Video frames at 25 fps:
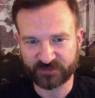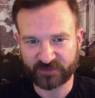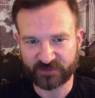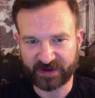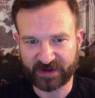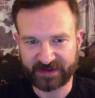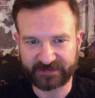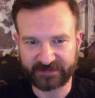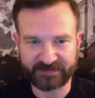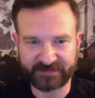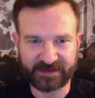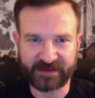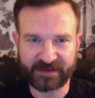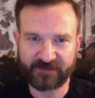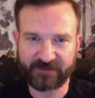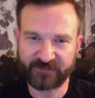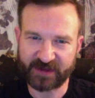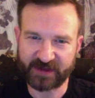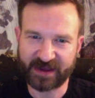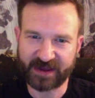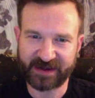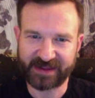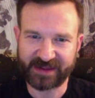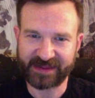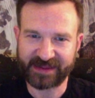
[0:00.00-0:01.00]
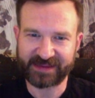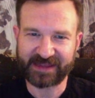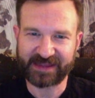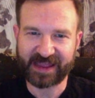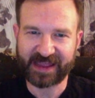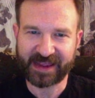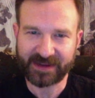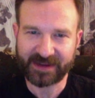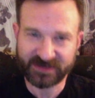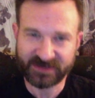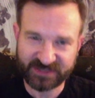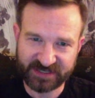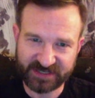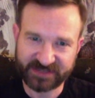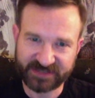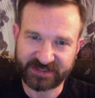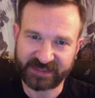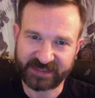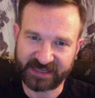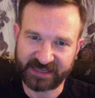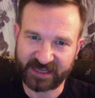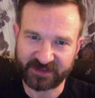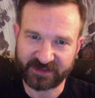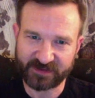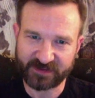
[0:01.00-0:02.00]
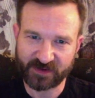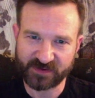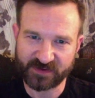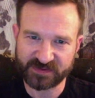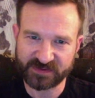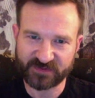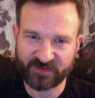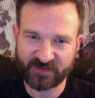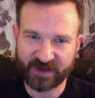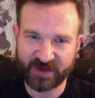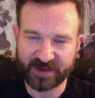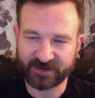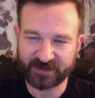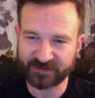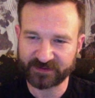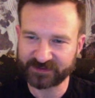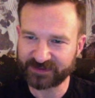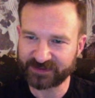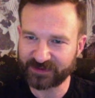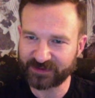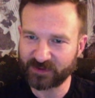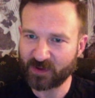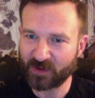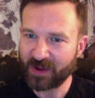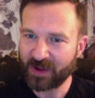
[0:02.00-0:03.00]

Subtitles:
rate that you've got to engage in to get those final 2,